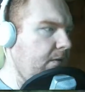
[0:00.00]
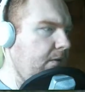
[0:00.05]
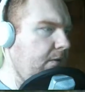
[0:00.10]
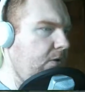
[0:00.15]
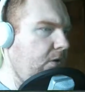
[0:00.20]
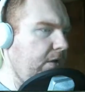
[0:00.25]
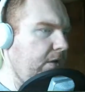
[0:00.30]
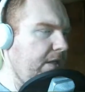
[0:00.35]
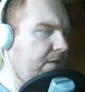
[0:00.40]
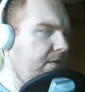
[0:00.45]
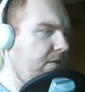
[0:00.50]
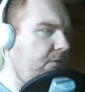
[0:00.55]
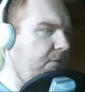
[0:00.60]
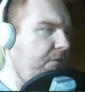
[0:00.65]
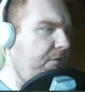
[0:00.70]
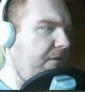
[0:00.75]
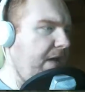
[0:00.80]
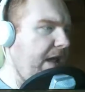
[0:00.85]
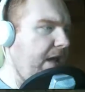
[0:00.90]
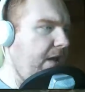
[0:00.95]
Gold has no
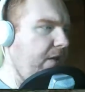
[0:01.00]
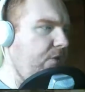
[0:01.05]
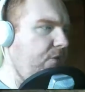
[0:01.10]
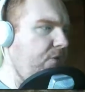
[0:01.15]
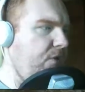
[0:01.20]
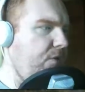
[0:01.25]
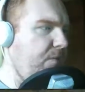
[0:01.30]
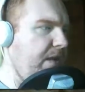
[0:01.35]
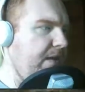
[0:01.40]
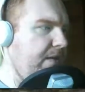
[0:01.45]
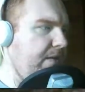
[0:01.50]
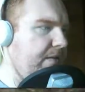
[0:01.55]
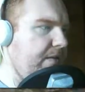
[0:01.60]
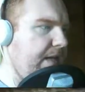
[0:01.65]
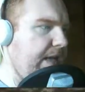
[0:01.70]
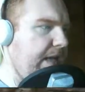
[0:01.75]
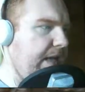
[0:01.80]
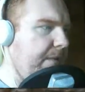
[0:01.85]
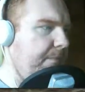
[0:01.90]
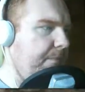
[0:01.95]
value to me in this
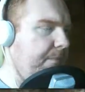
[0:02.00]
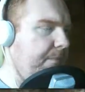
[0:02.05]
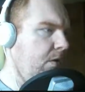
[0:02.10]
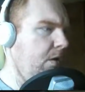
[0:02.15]
game.